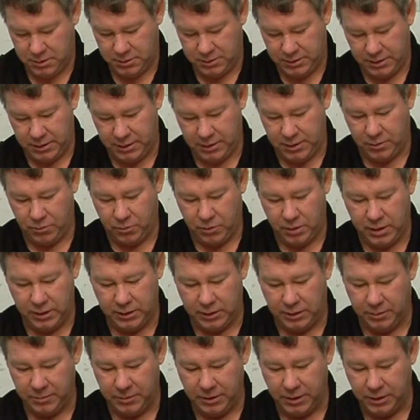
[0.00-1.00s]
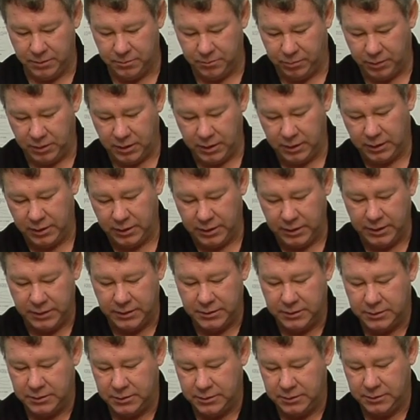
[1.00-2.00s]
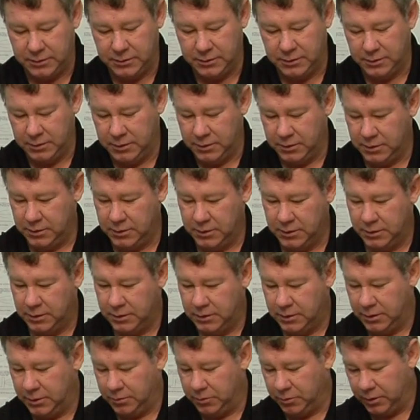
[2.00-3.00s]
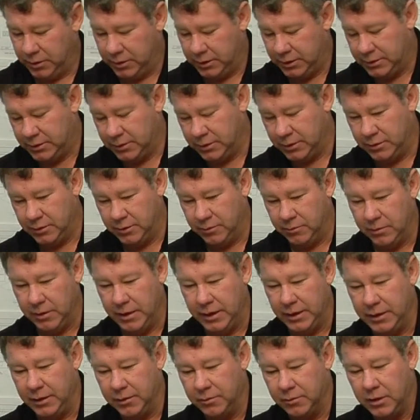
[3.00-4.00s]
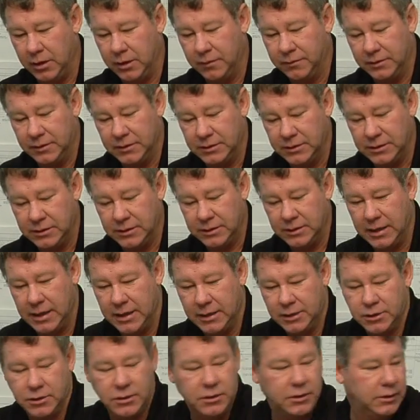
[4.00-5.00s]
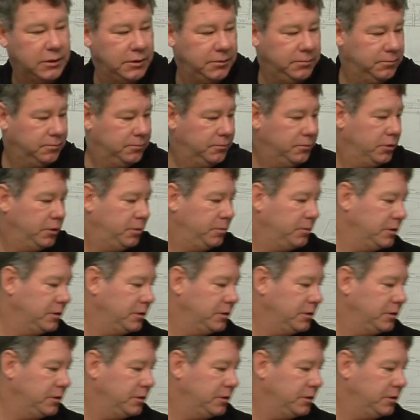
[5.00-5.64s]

Tell you what, let me unplug this. And we're going to turn the radio off because it's actually pretty